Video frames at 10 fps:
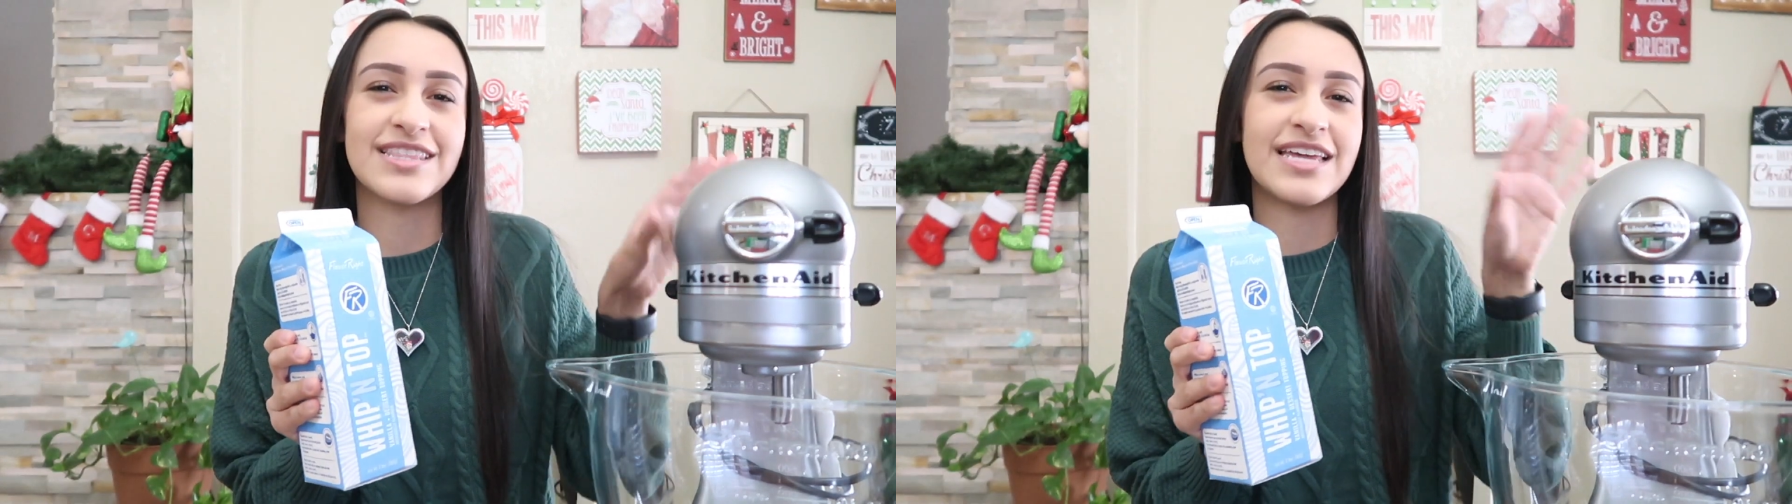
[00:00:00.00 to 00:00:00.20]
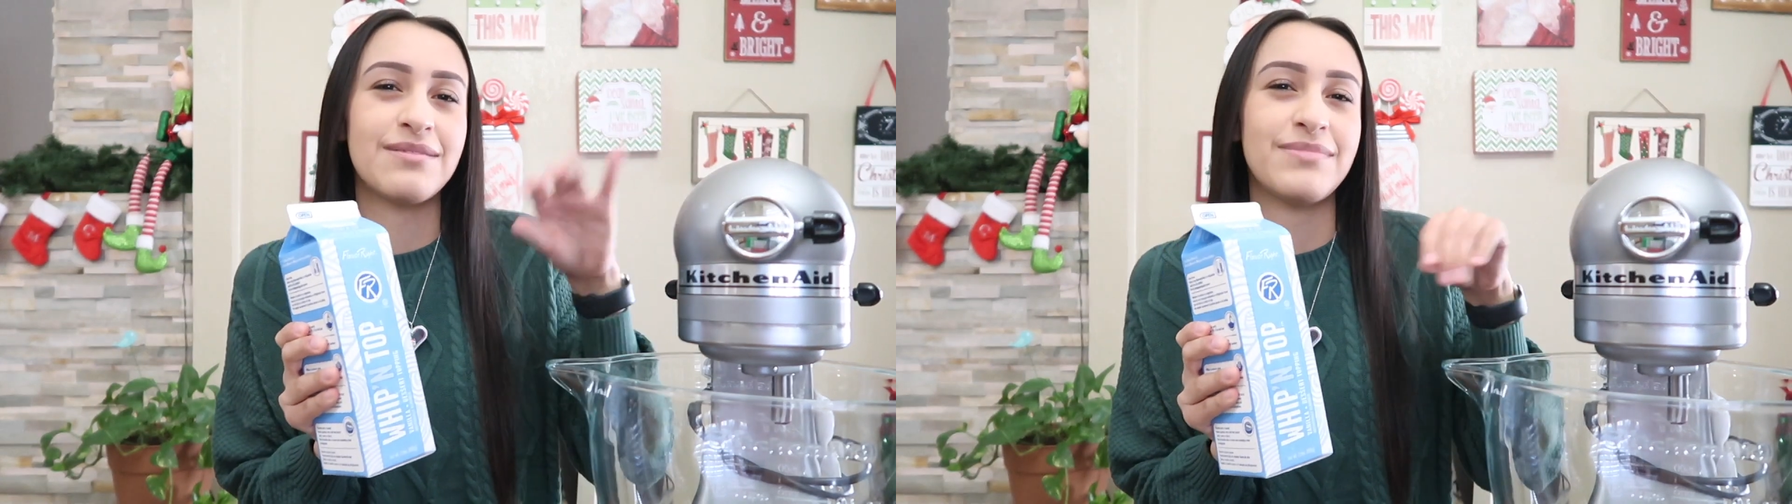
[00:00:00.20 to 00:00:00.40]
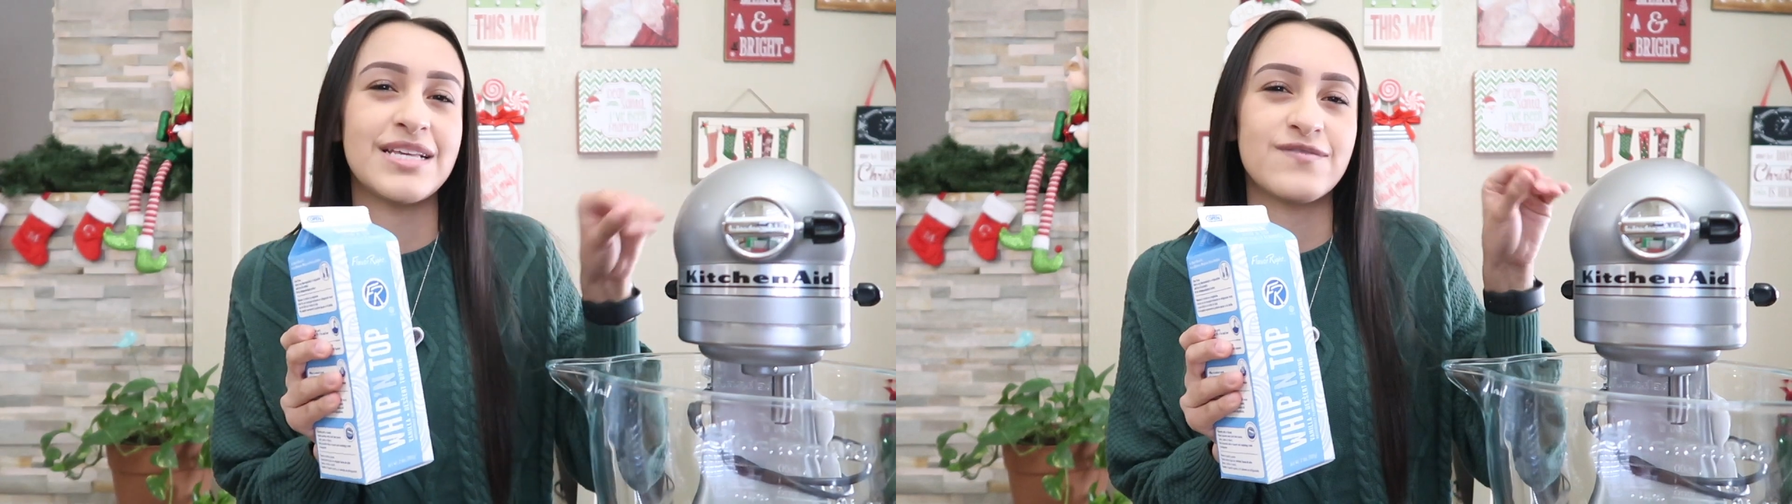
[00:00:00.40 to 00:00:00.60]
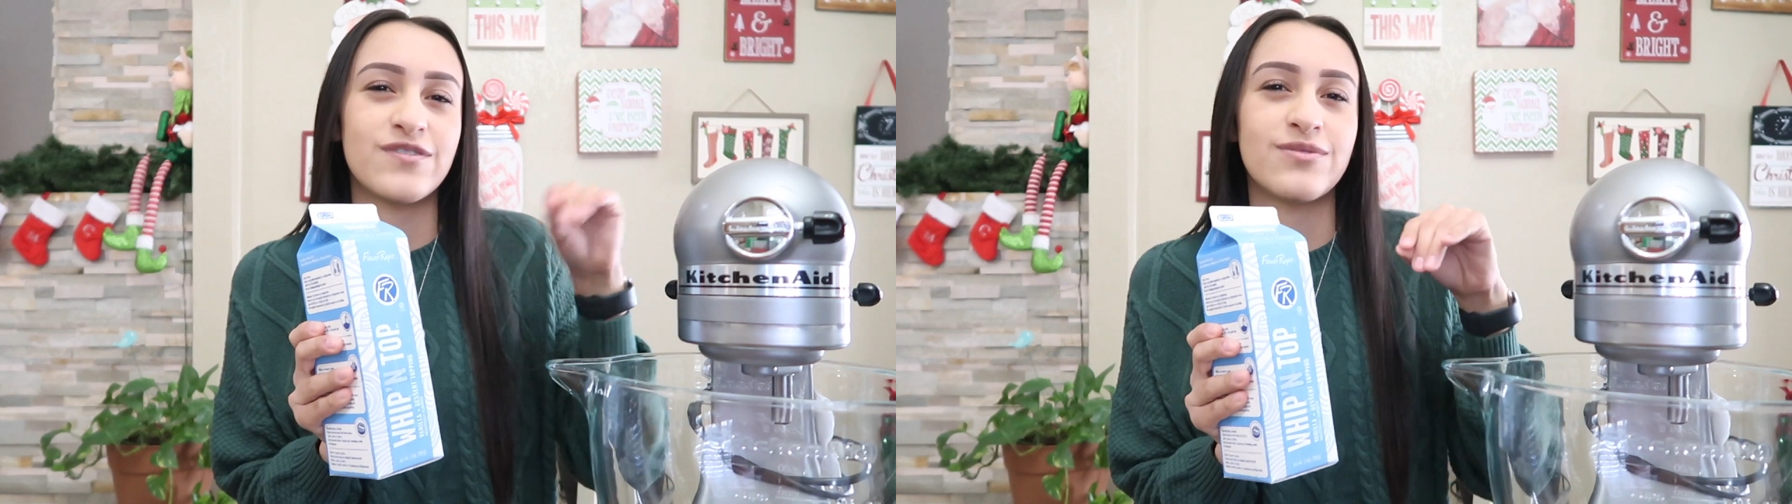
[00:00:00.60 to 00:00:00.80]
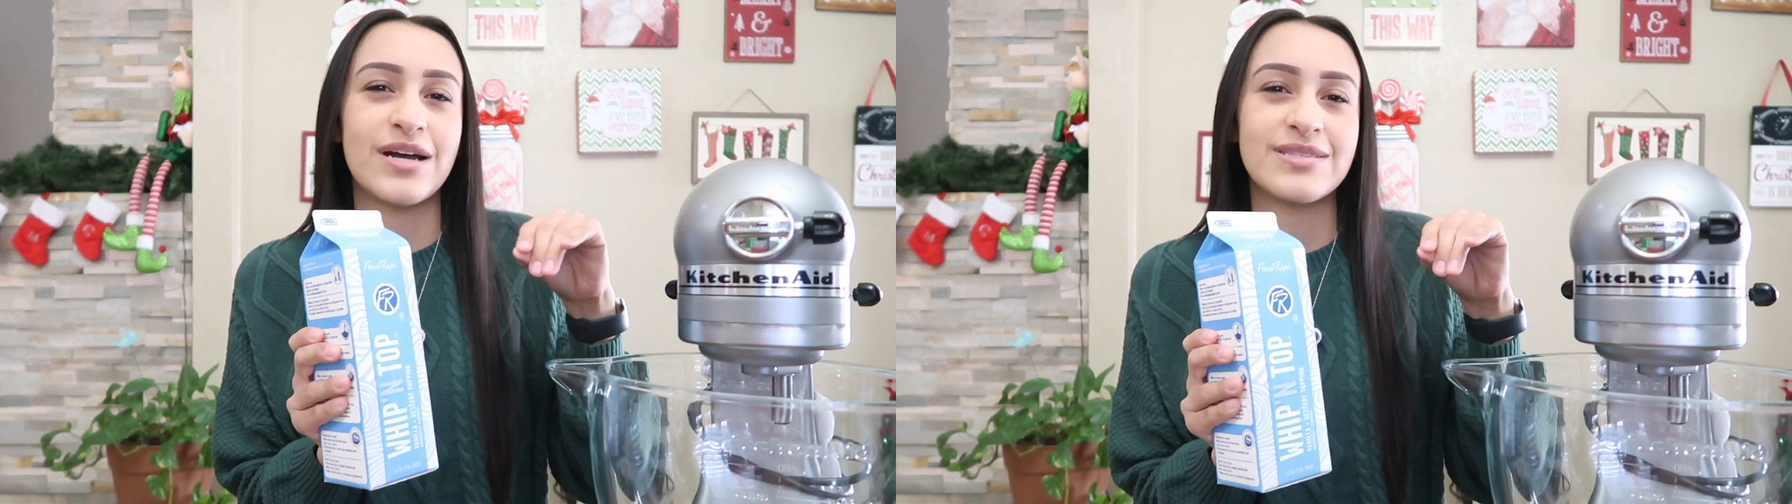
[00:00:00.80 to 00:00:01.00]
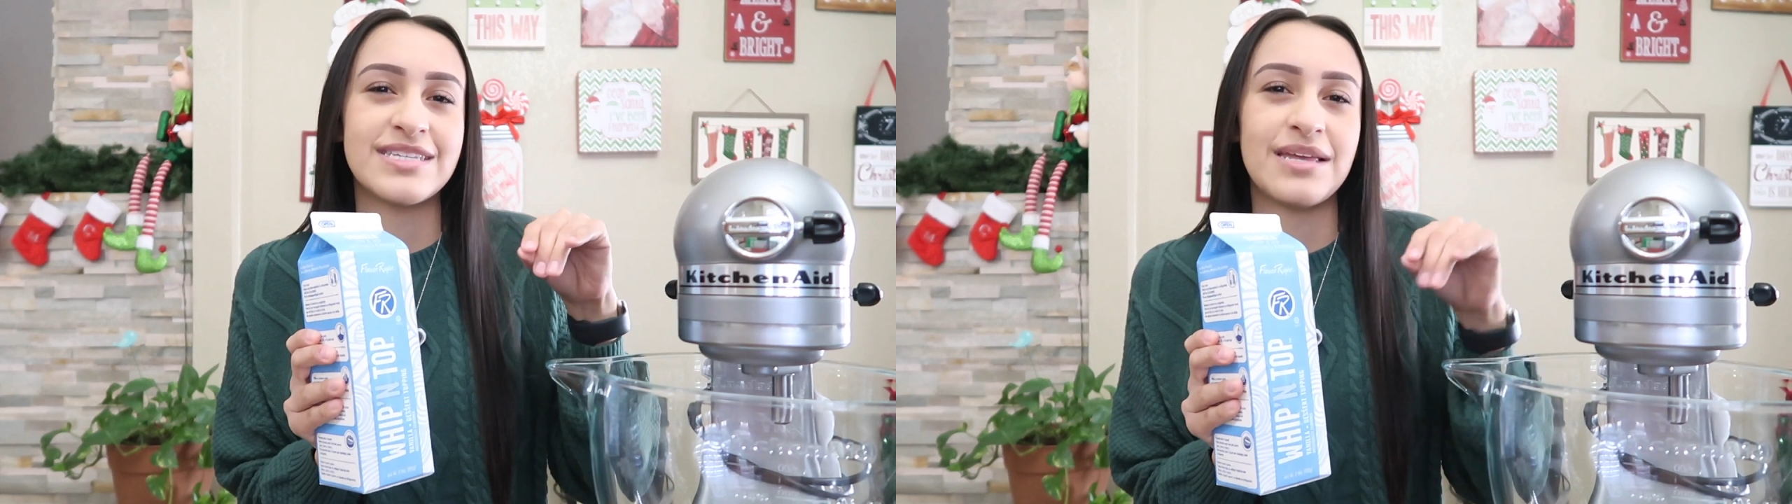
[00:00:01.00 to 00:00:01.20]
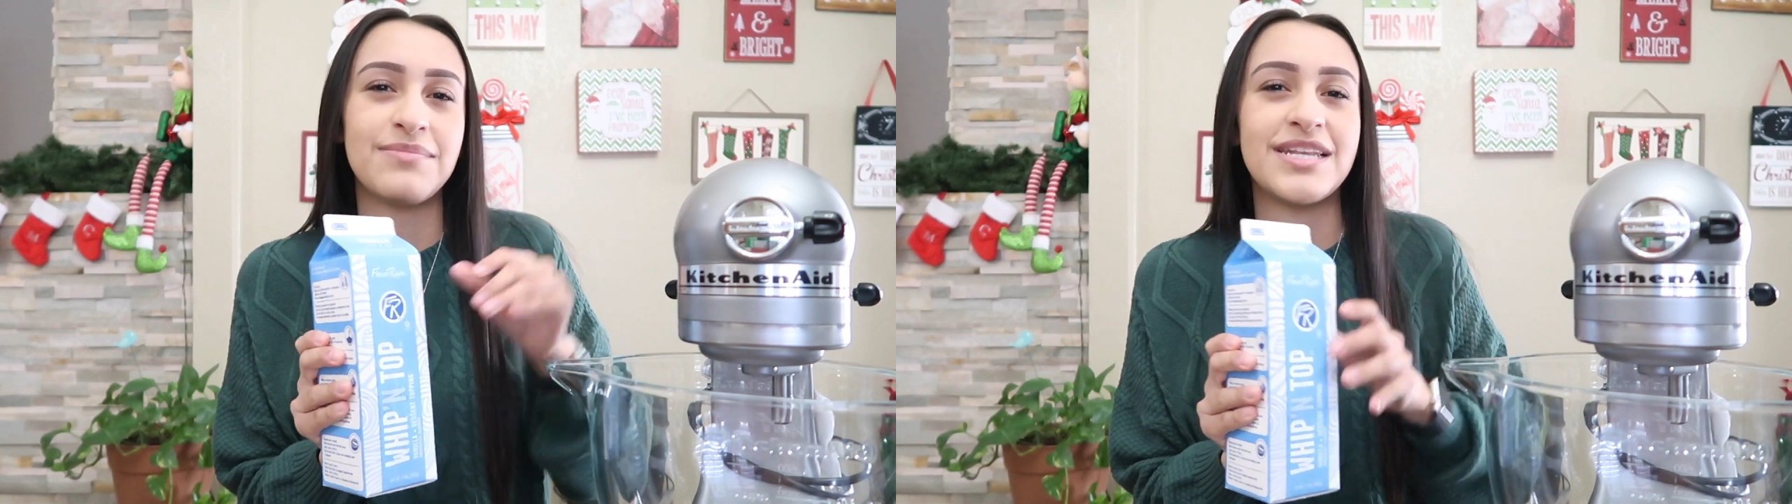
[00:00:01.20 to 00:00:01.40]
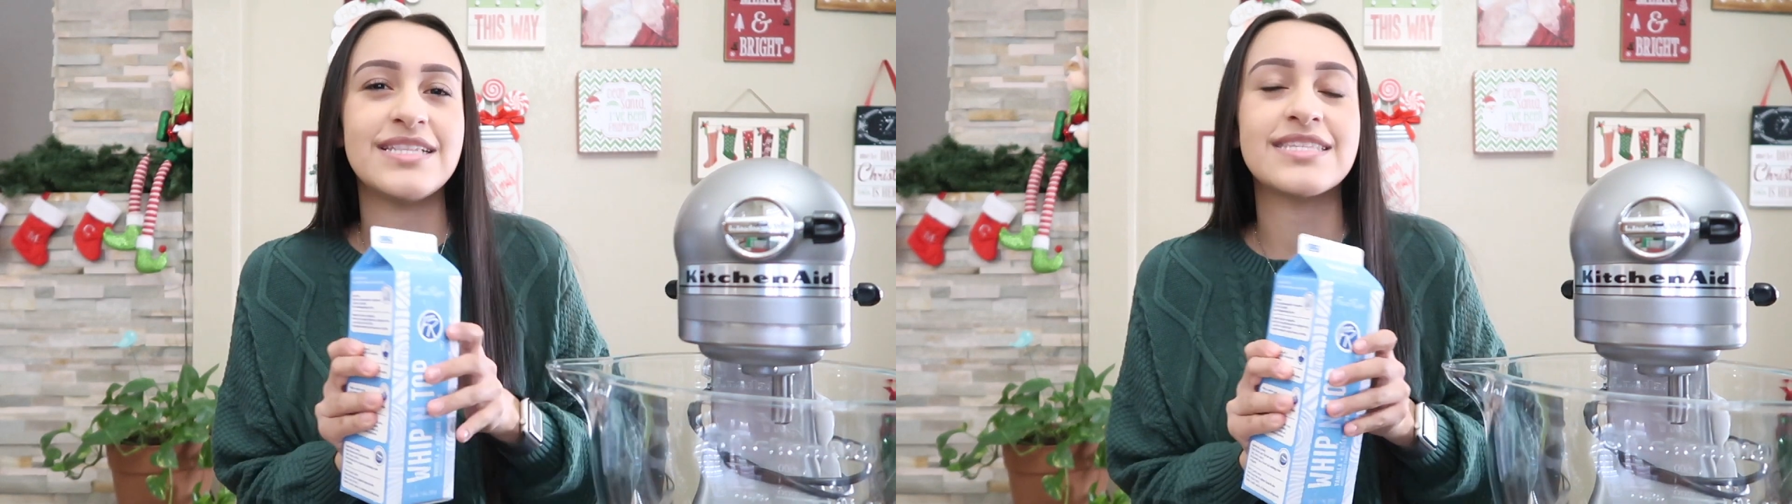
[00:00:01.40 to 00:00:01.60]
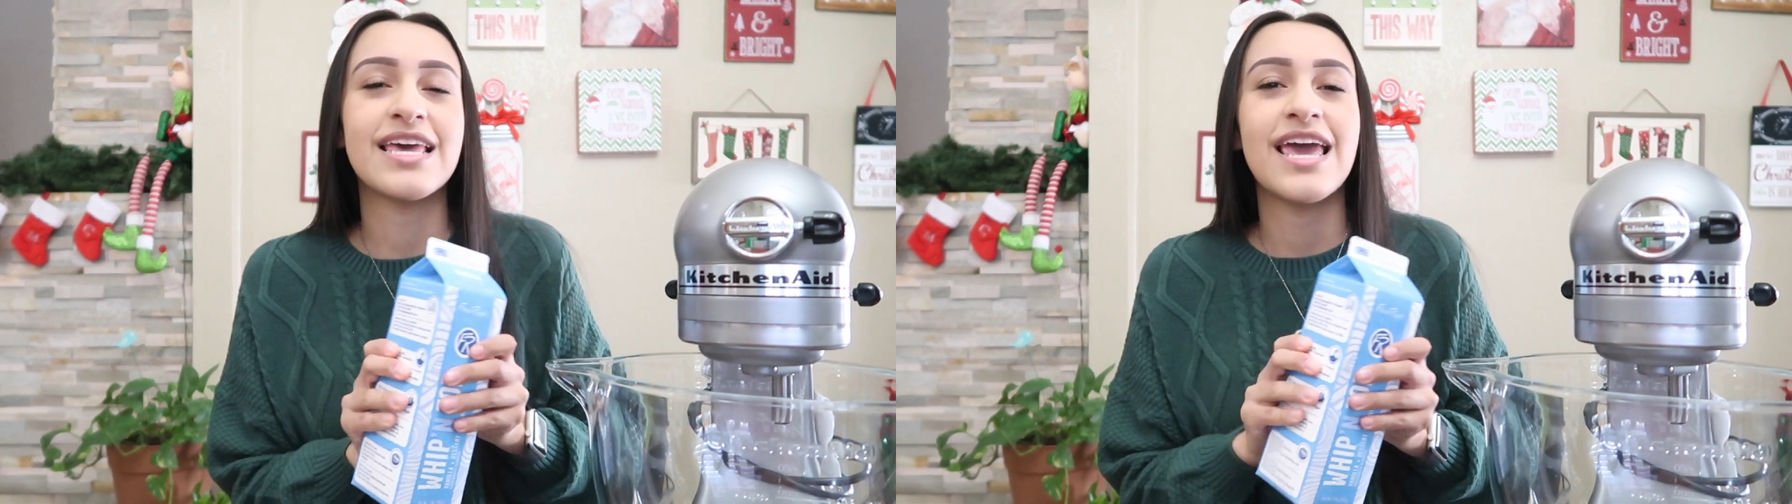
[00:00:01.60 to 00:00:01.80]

let it mix for around 10 minutes,